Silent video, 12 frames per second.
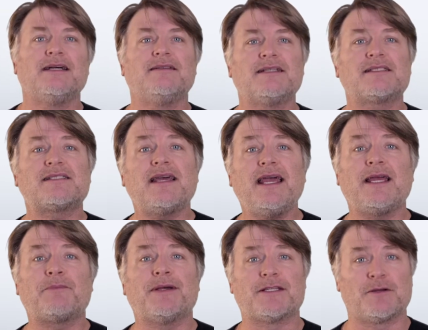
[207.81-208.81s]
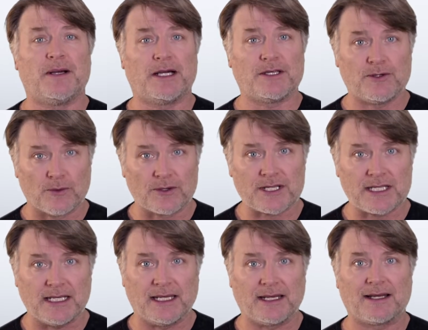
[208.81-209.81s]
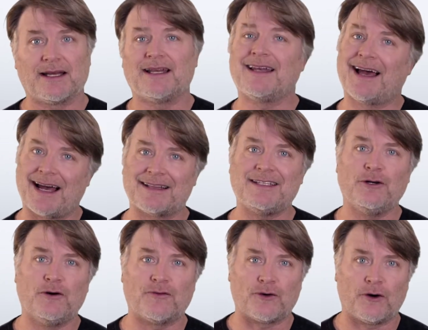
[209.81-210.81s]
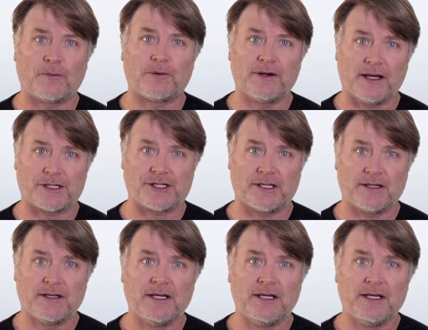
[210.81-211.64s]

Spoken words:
This tape is about your singing, not the overall production.